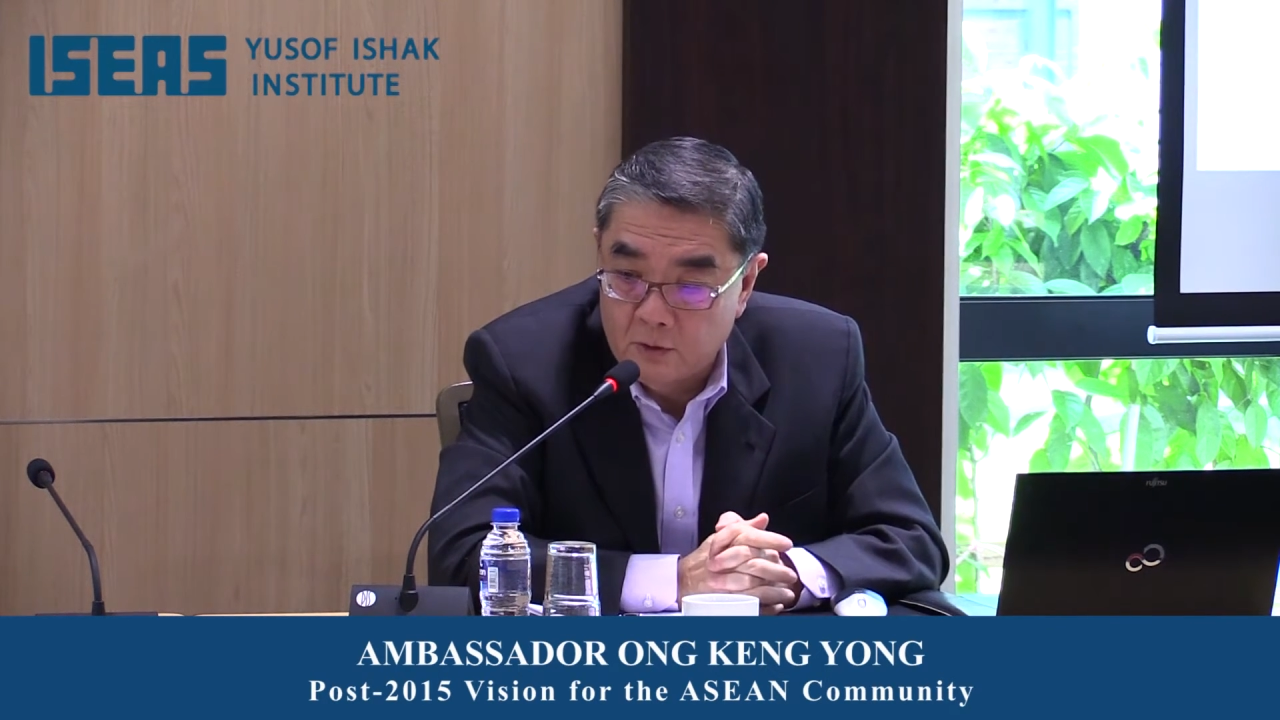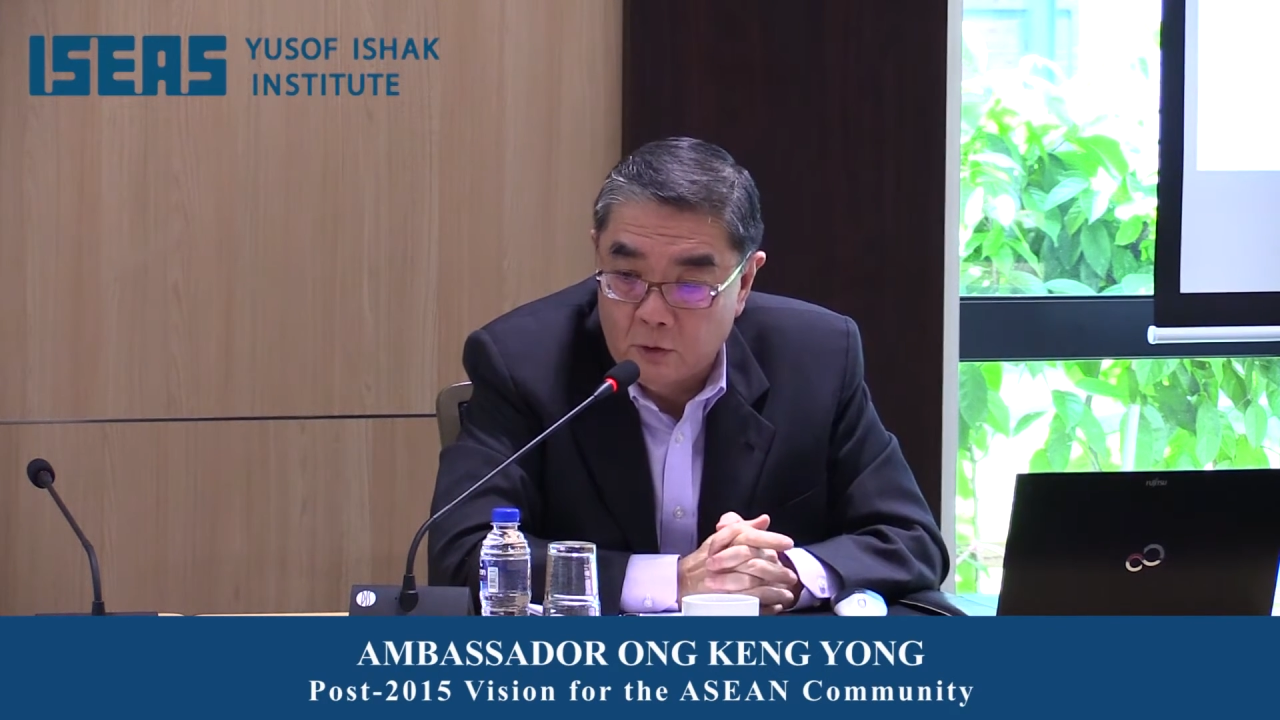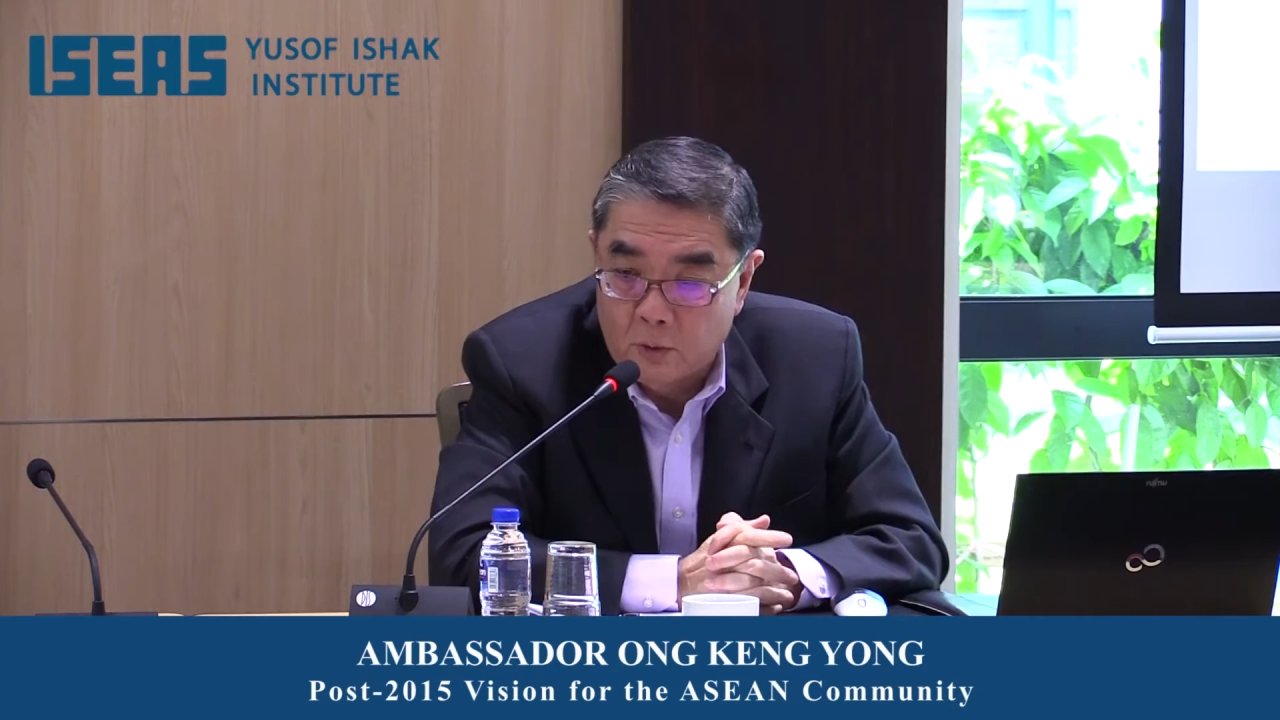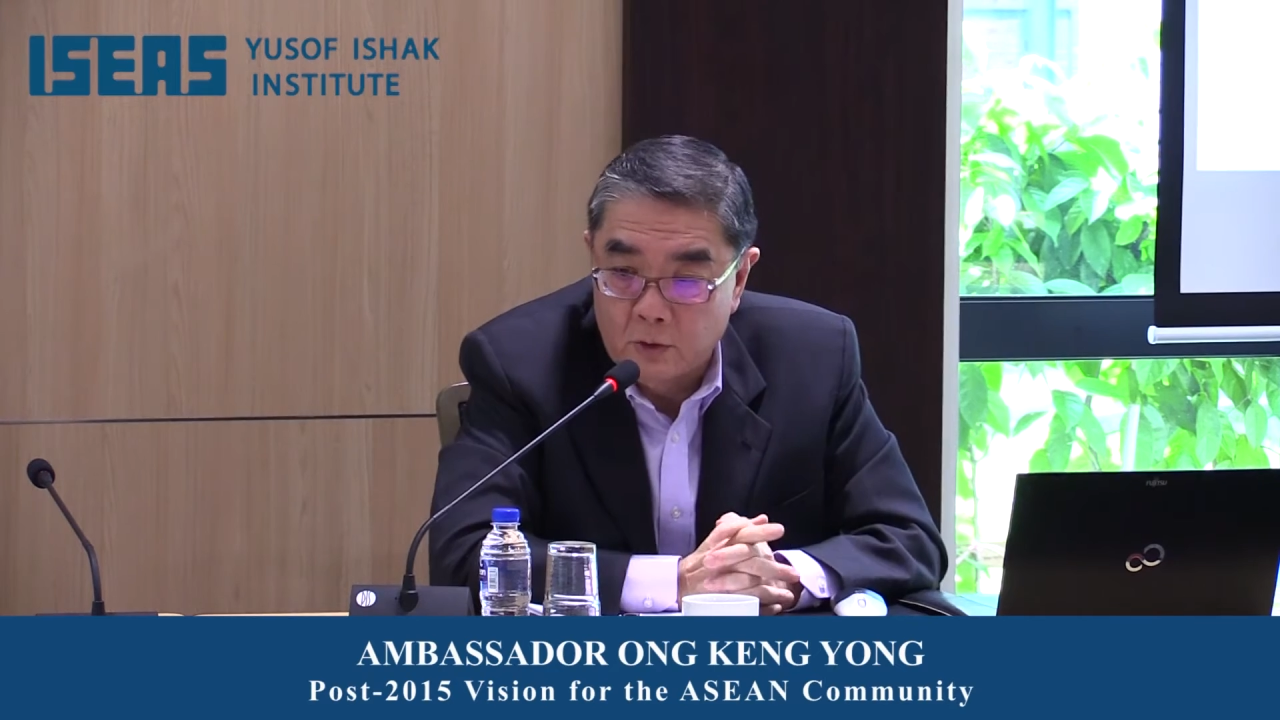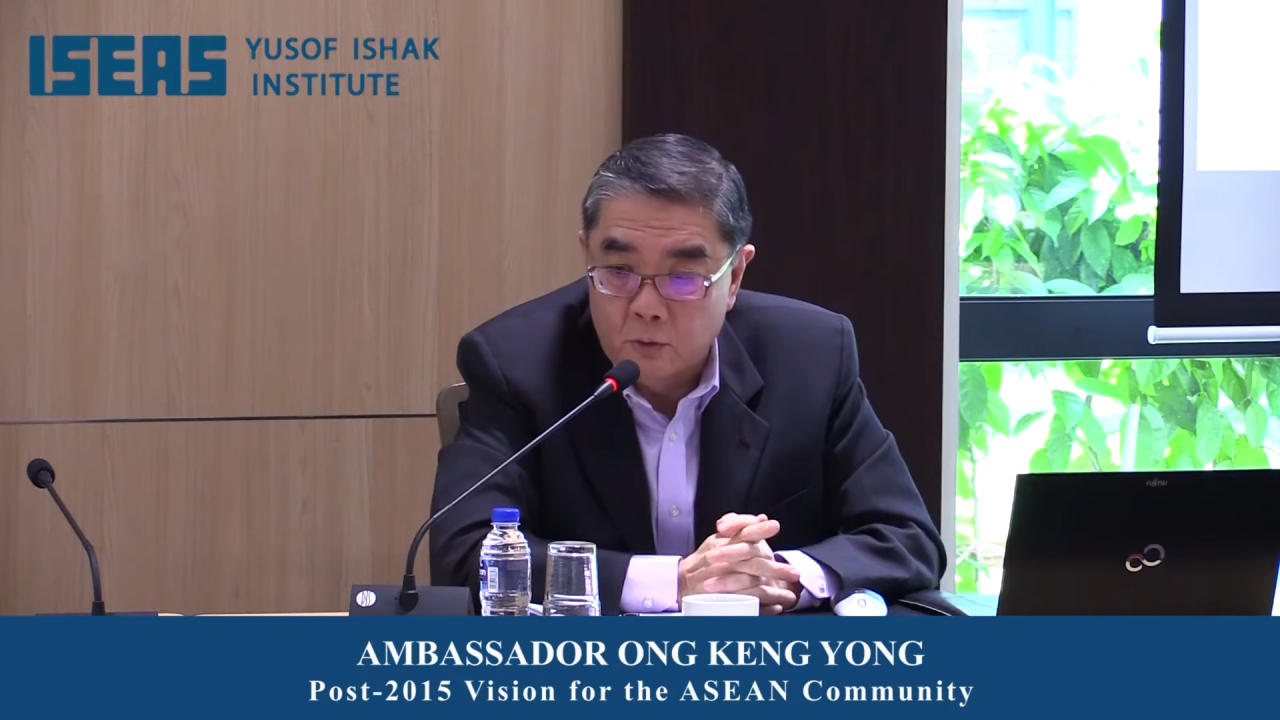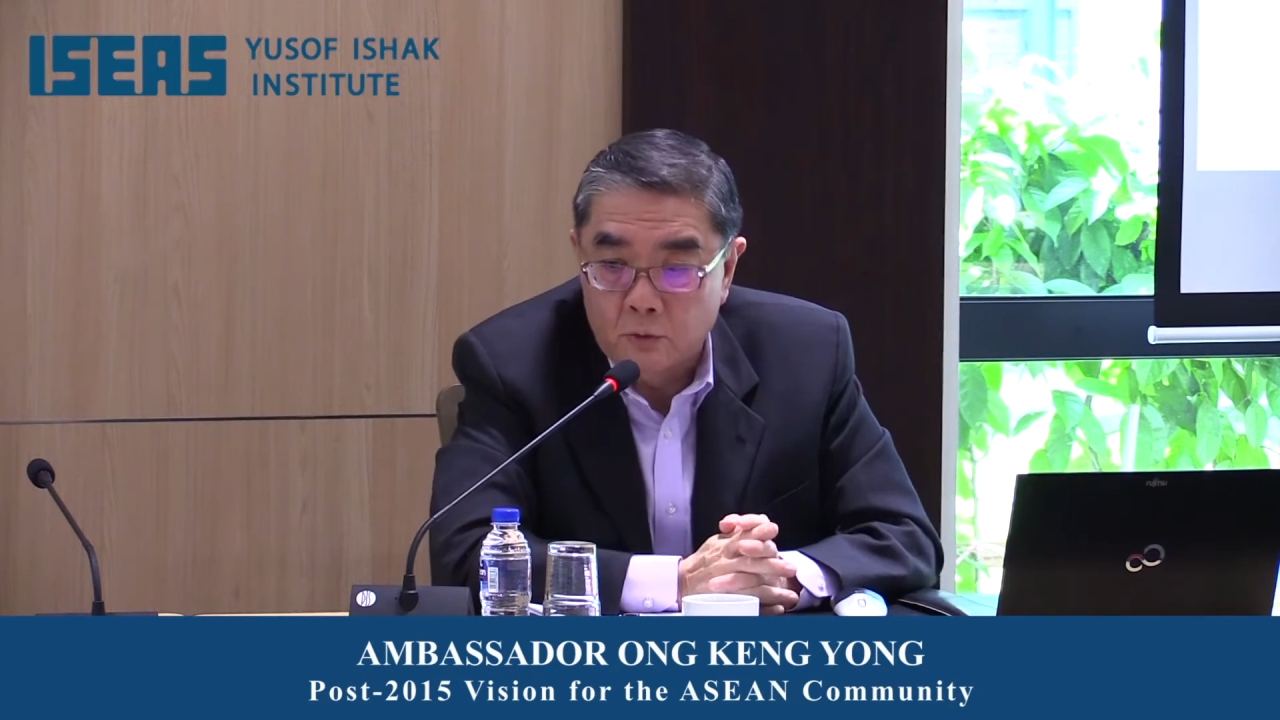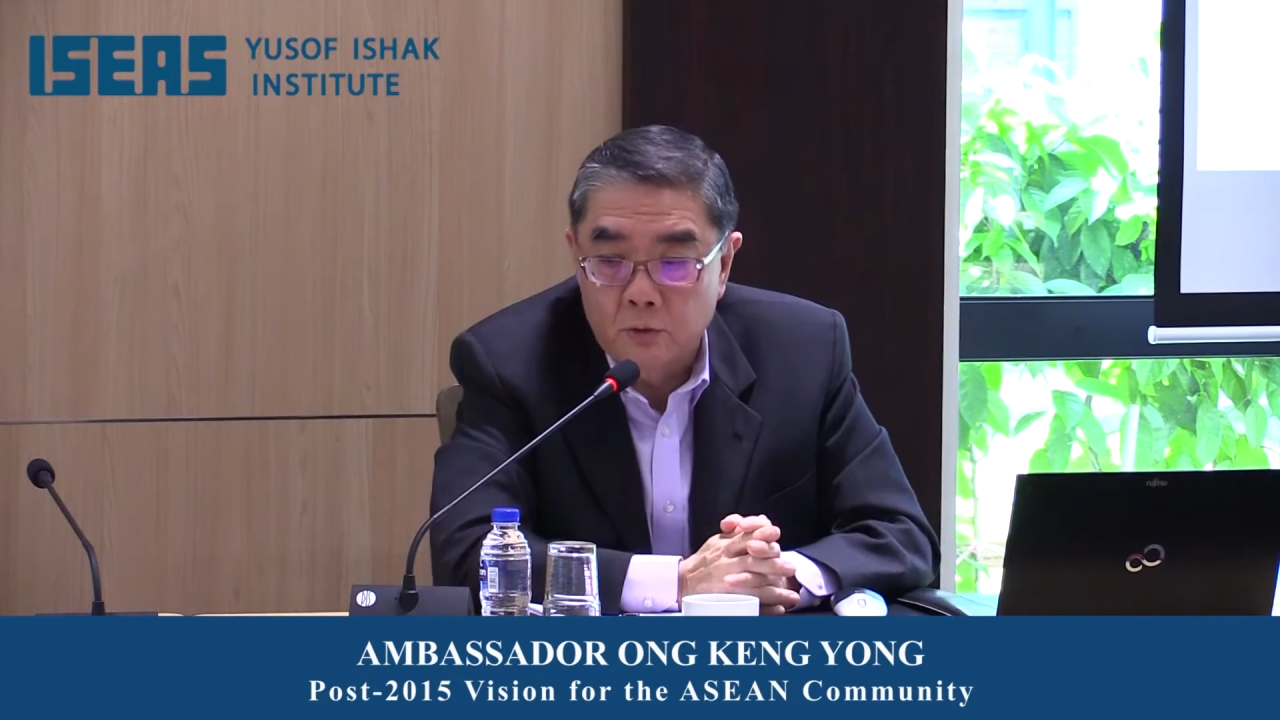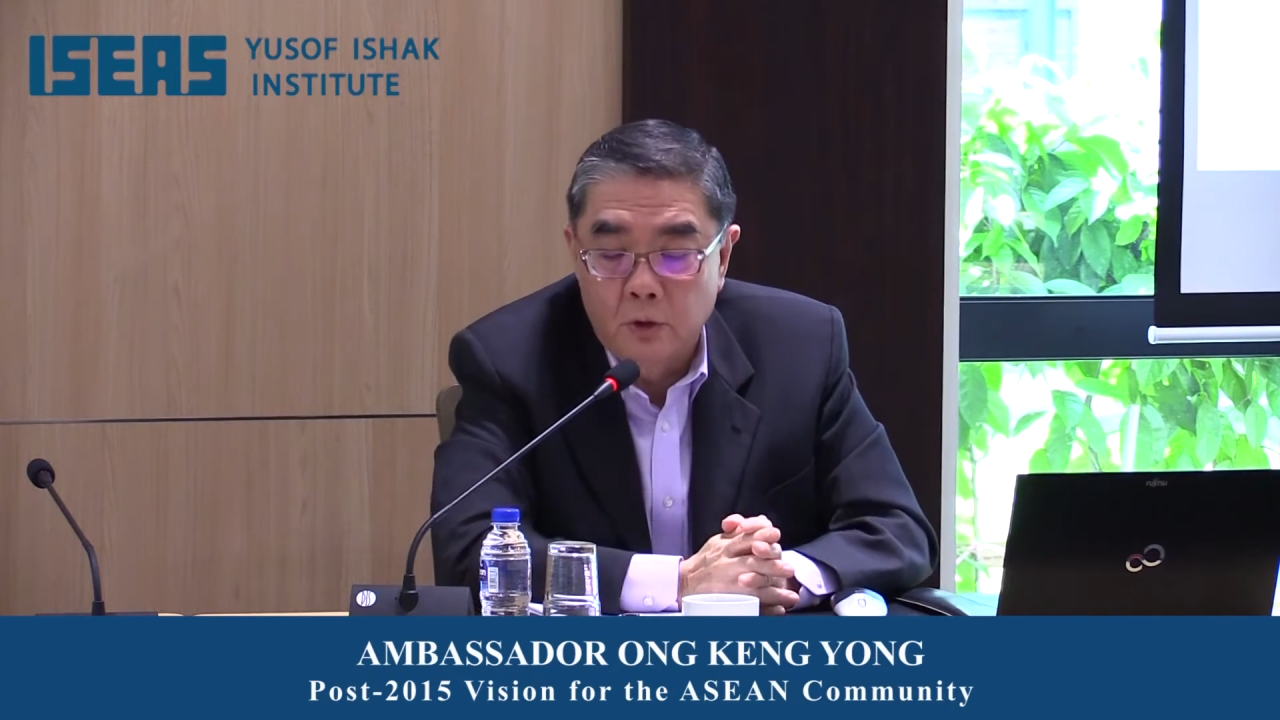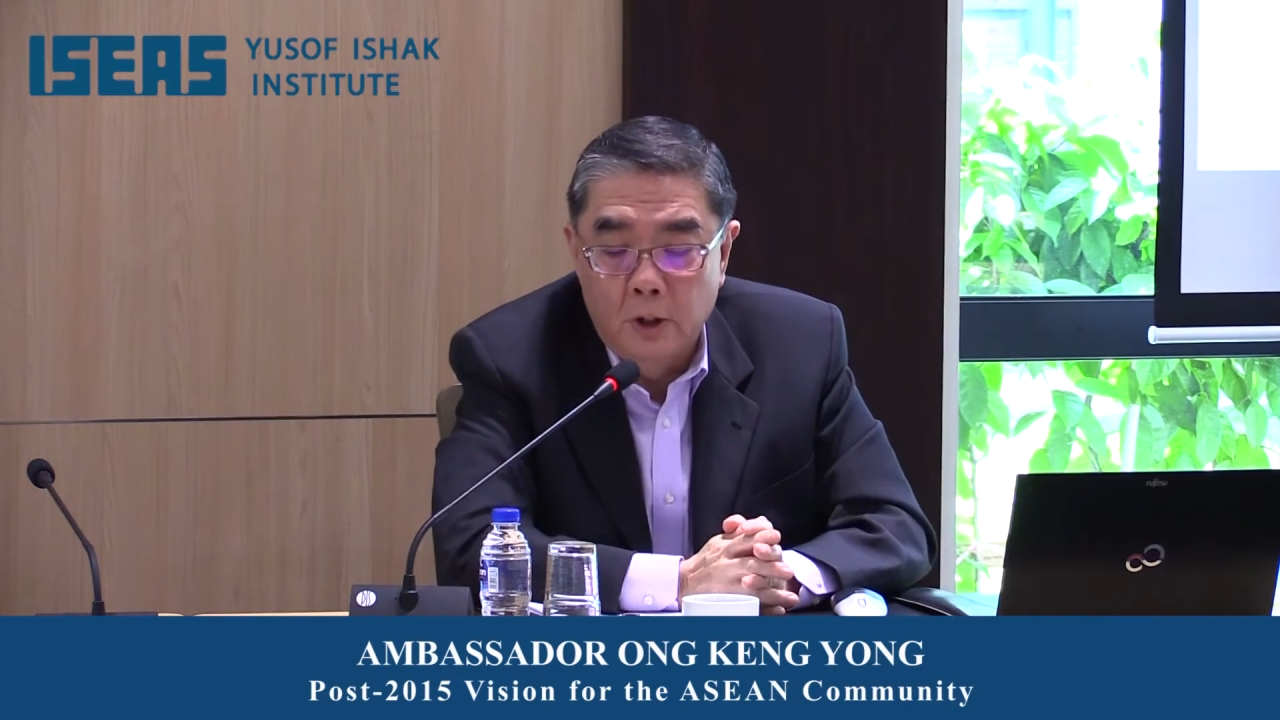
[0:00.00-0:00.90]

No one knows.